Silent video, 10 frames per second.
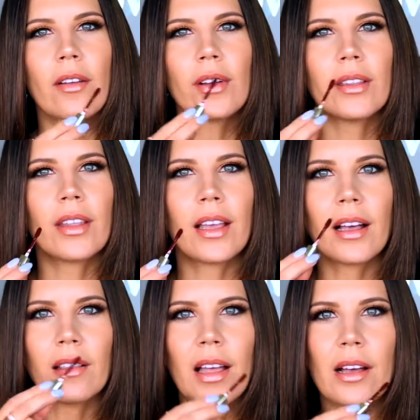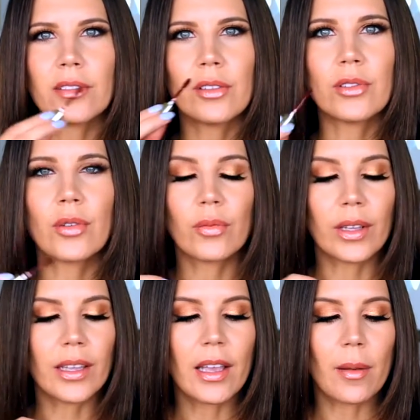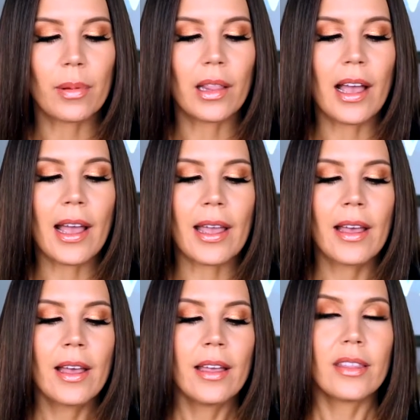everything allows you to really apply